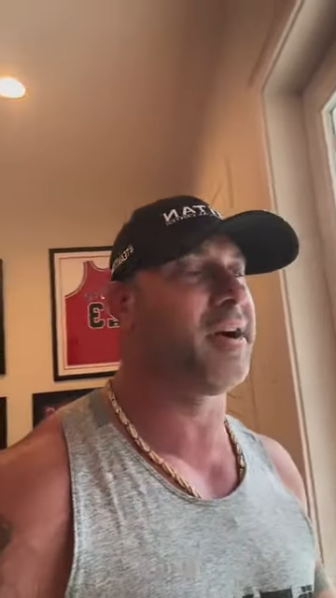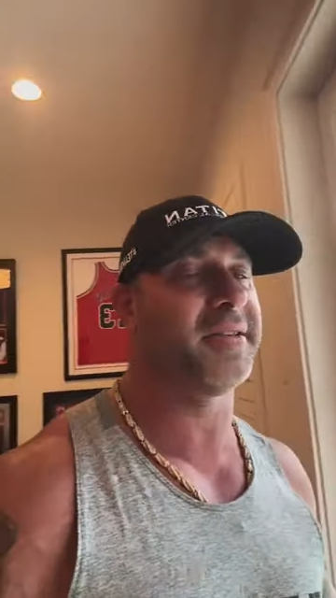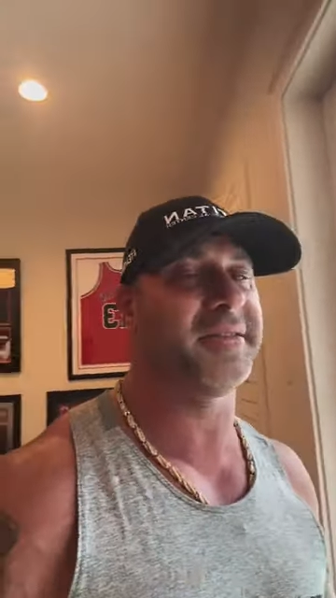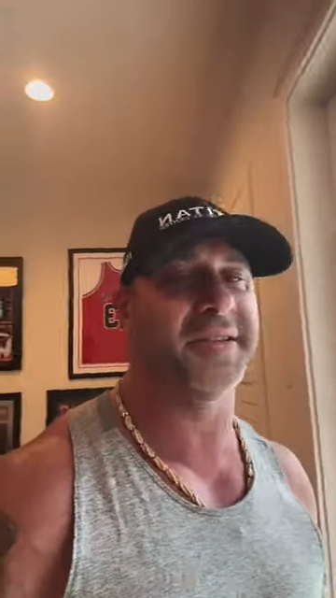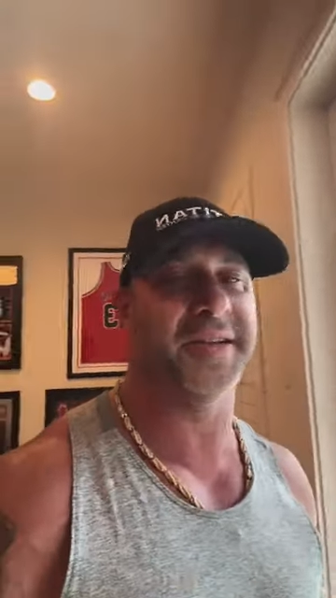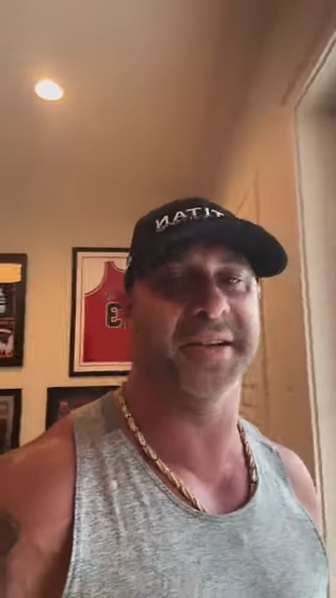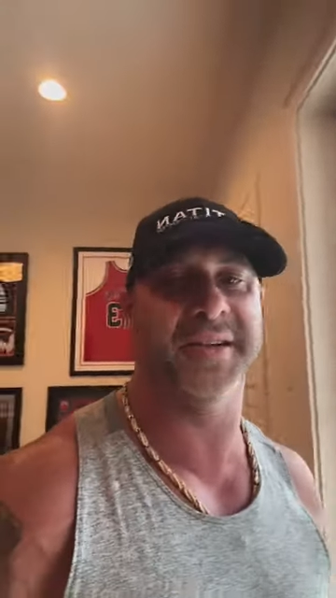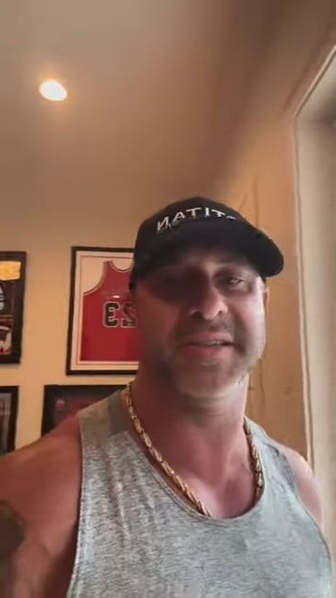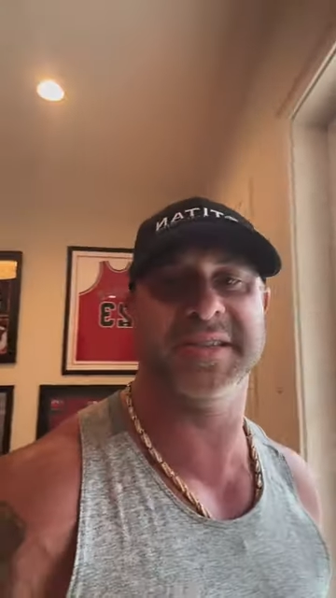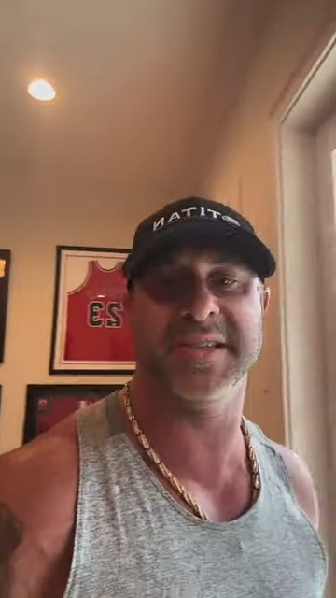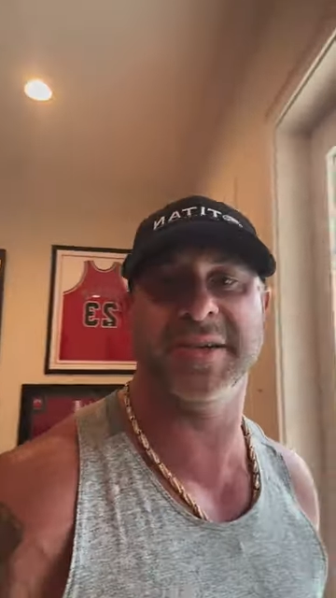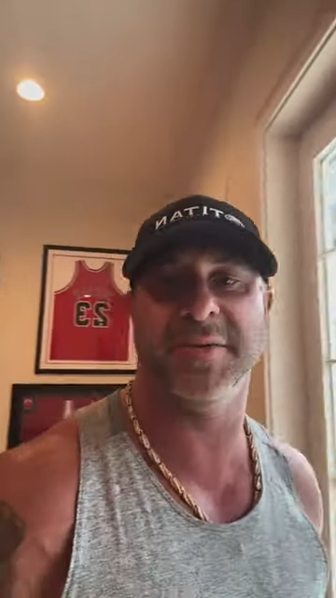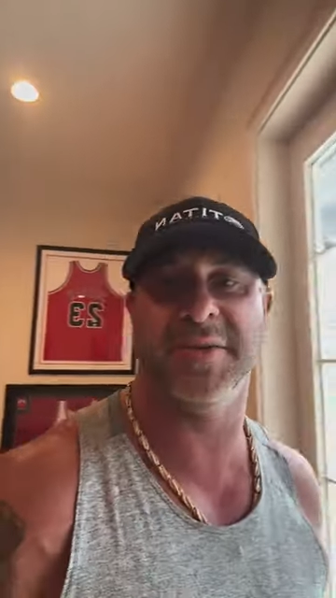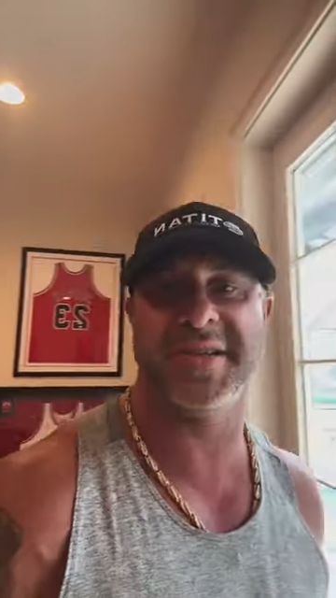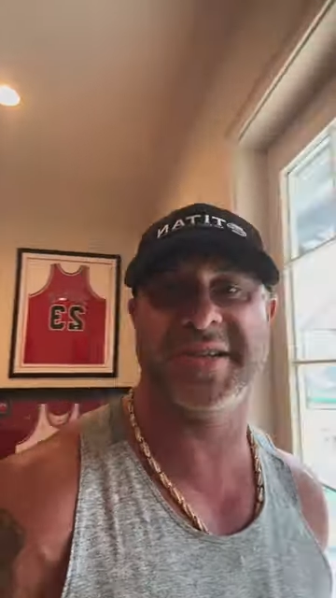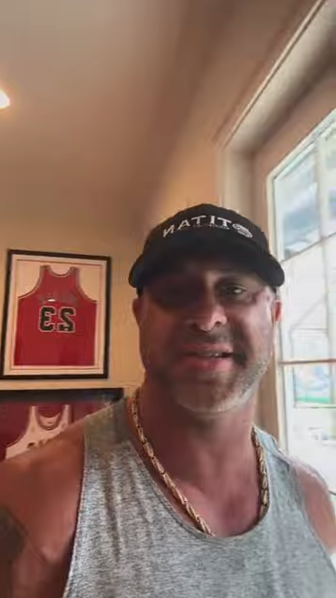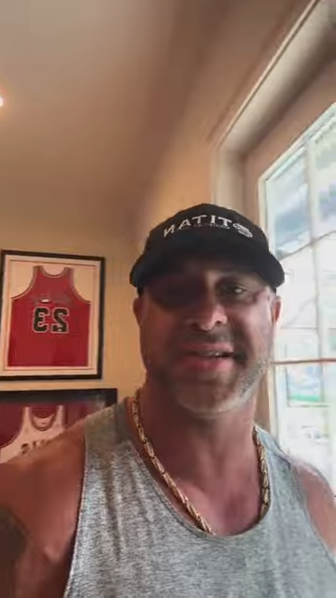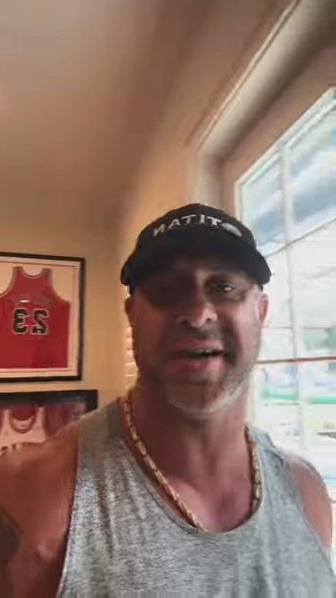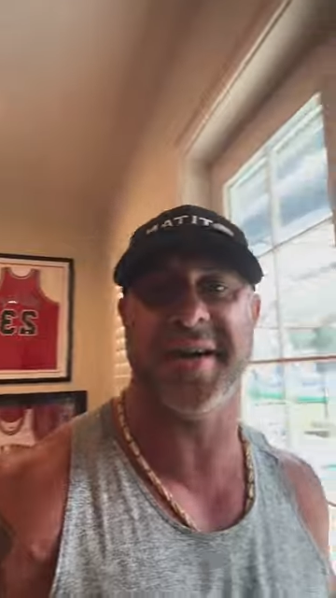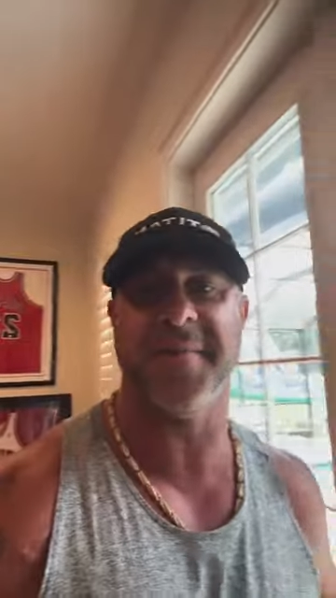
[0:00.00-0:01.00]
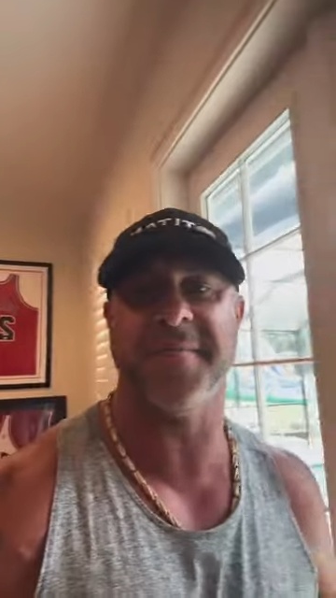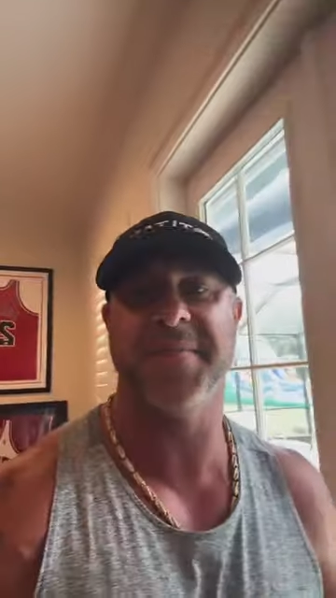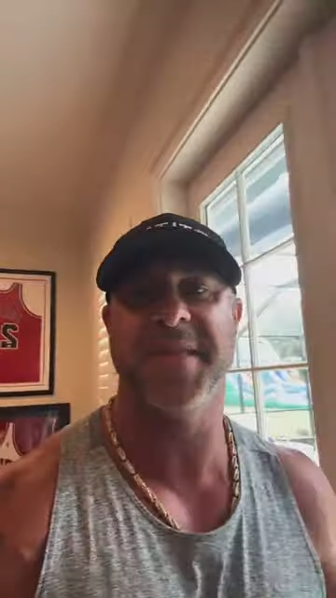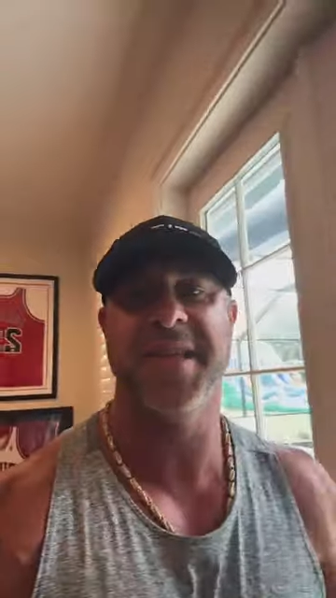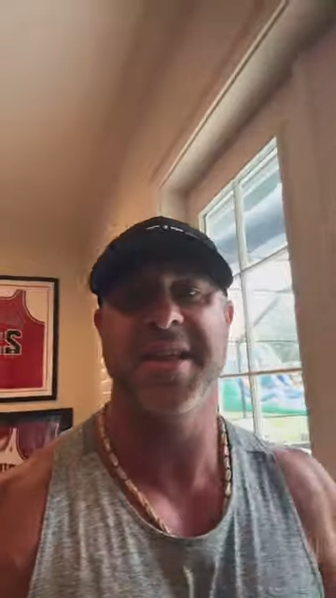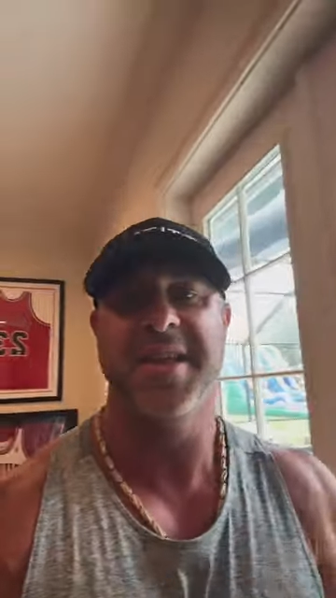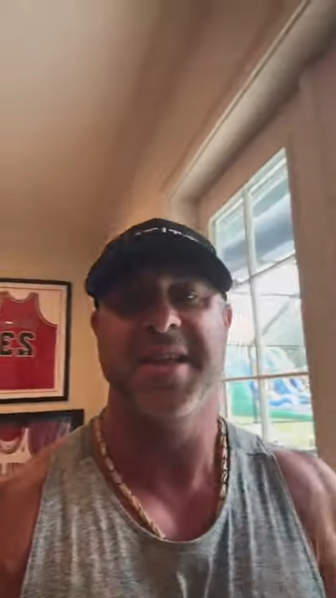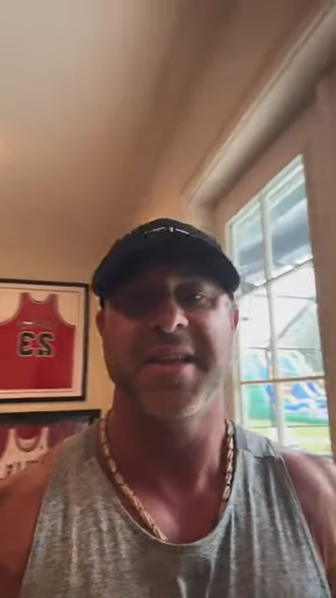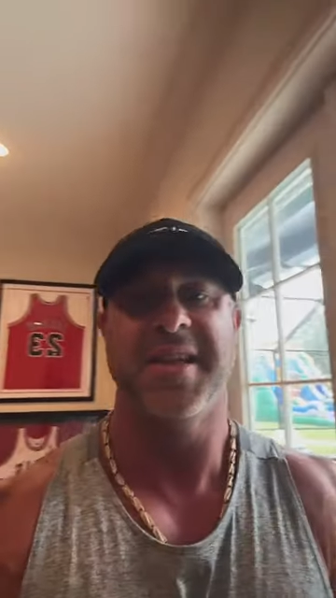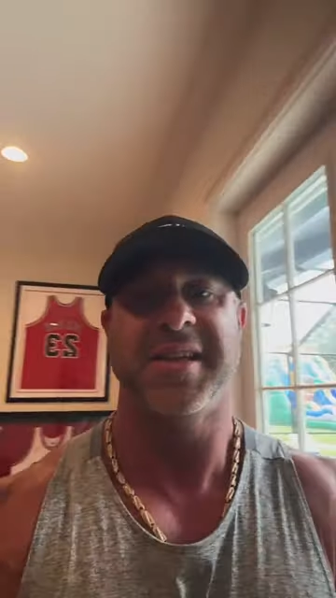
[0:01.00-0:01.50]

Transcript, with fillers: out there and see what's up.